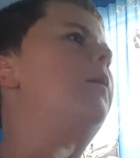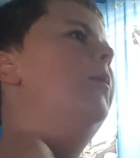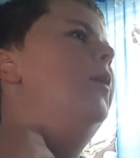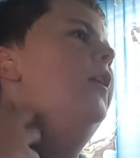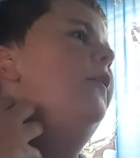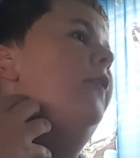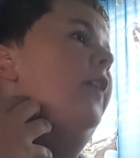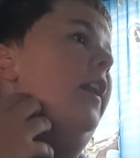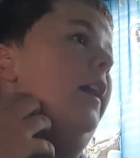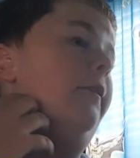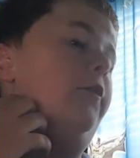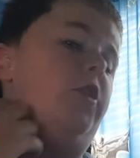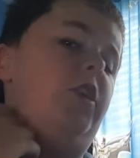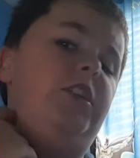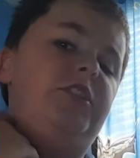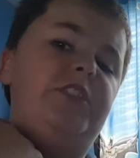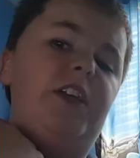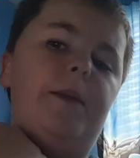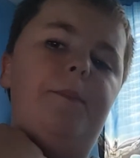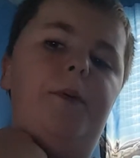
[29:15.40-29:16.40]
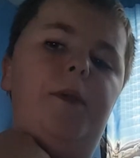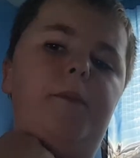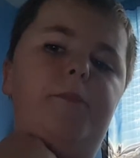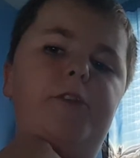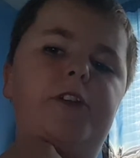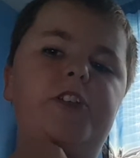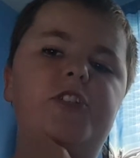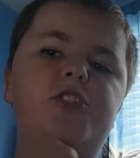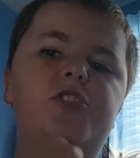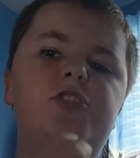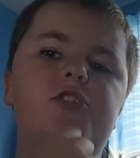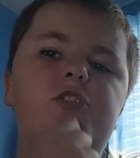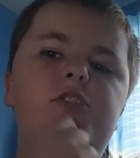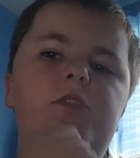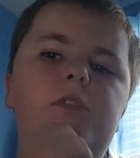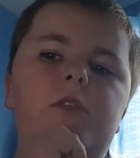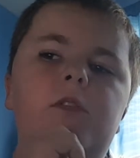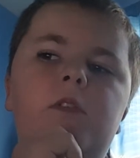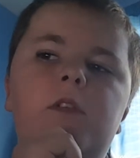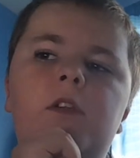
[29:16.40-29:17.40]
If it ever does get published.
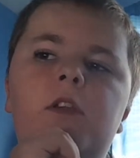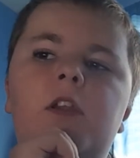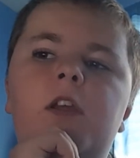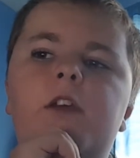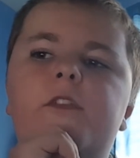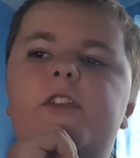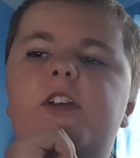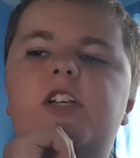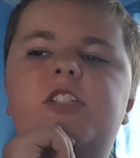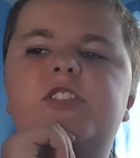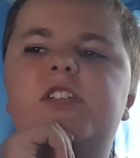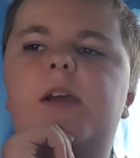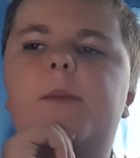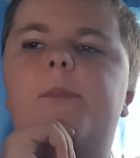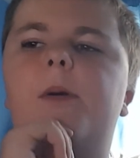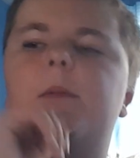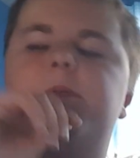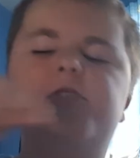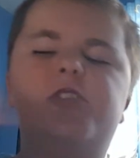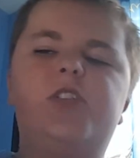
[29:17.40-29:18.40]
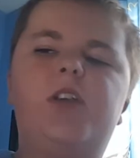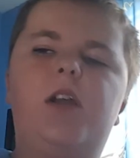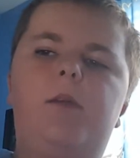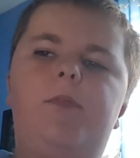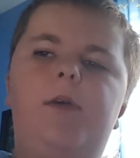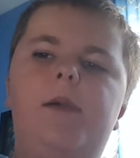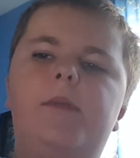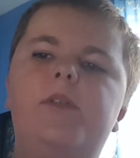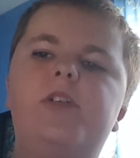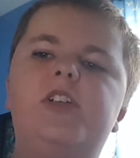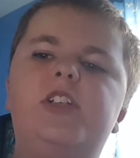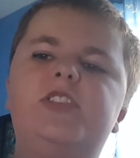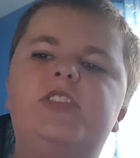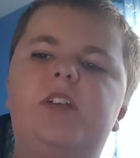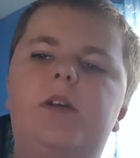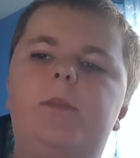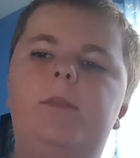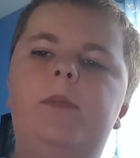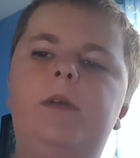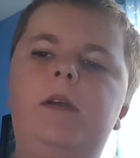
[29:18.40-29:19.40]
If it doesn't get published, I'll probably just
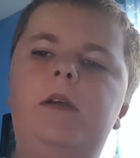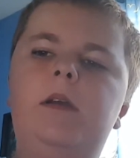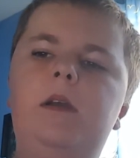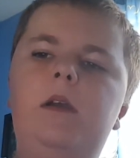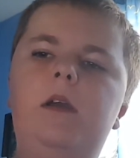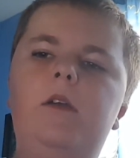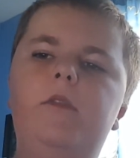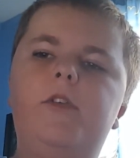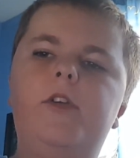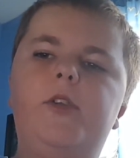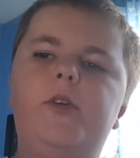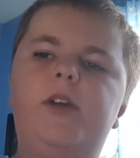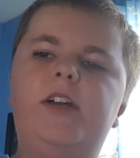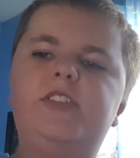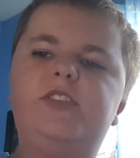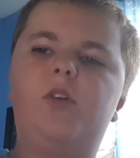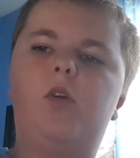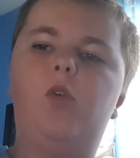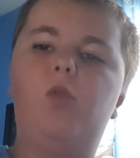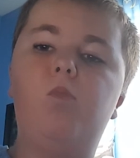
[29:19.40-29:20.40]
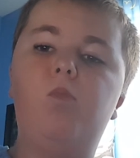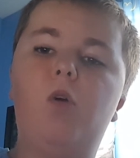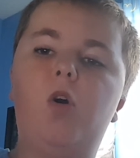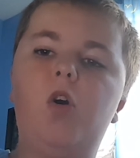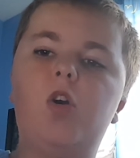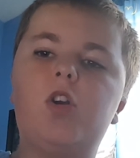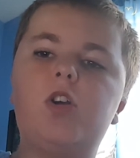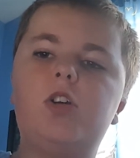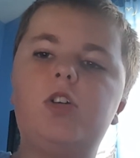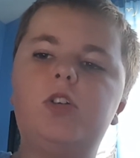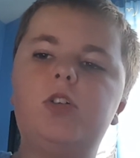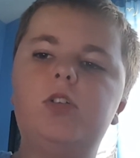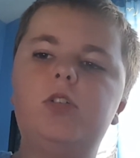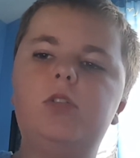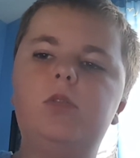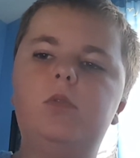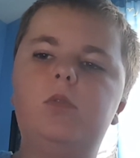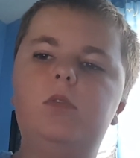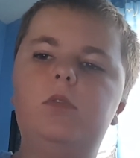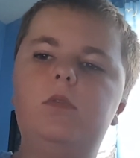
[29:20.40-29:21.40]
read you guys the whole book.
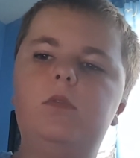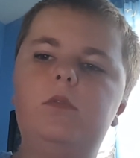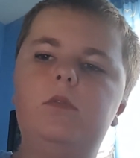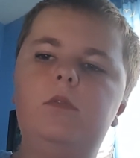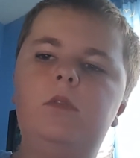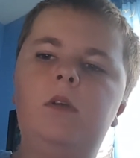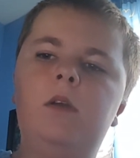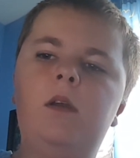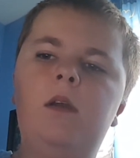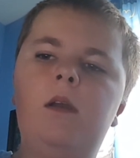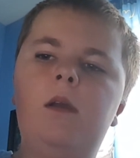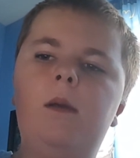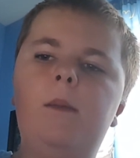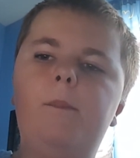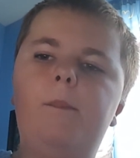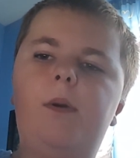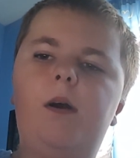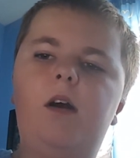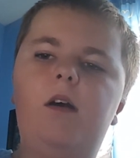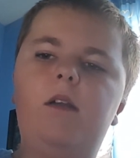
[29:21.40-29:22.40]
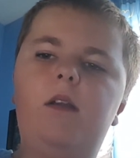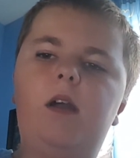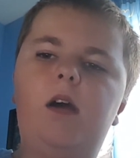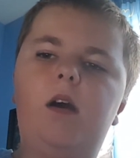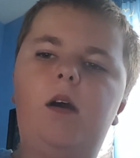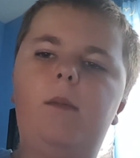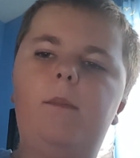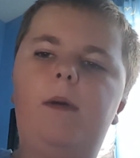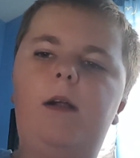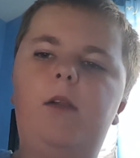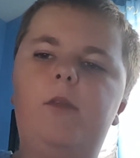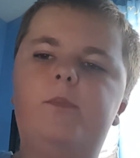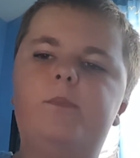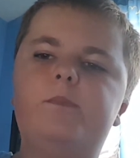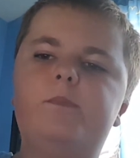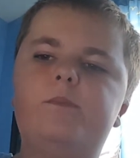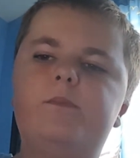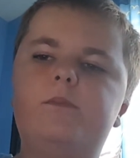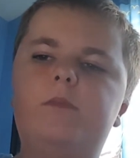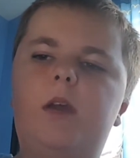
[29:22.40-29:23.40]
But I
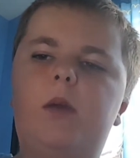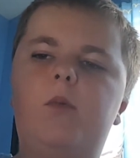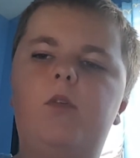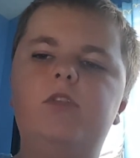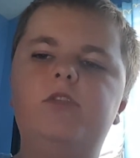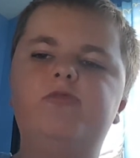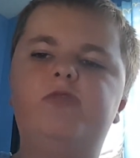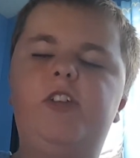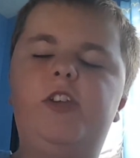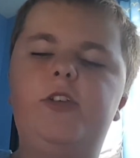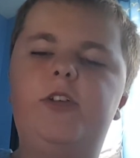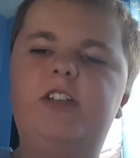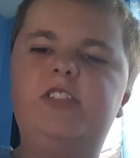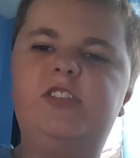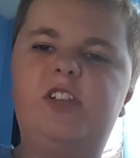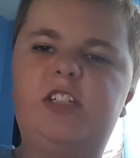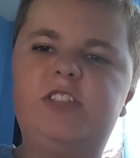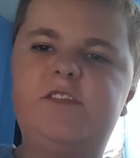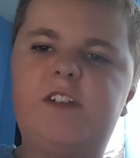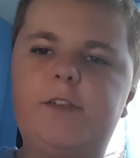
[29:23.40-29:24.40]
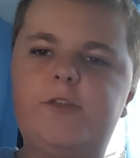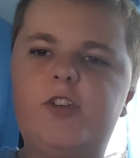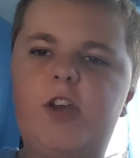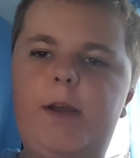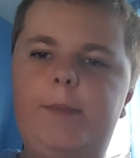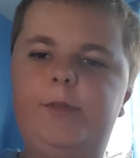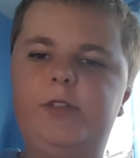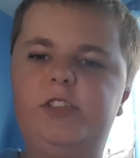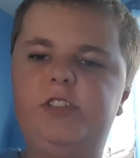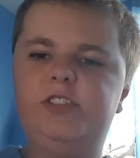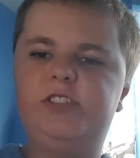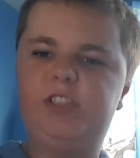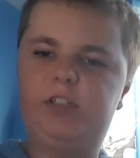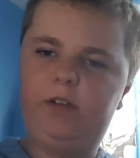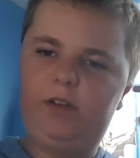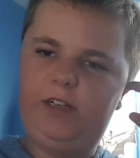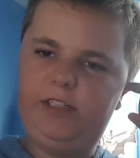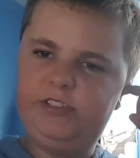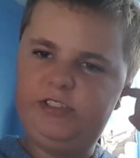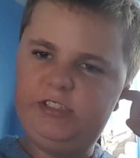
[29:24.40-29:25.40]
won't read you guys the last 5 chapters
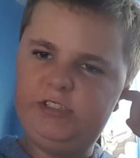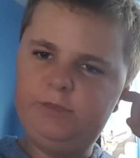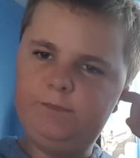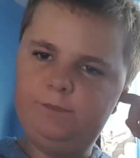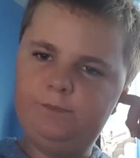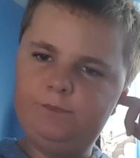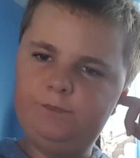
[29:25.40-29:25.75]
unless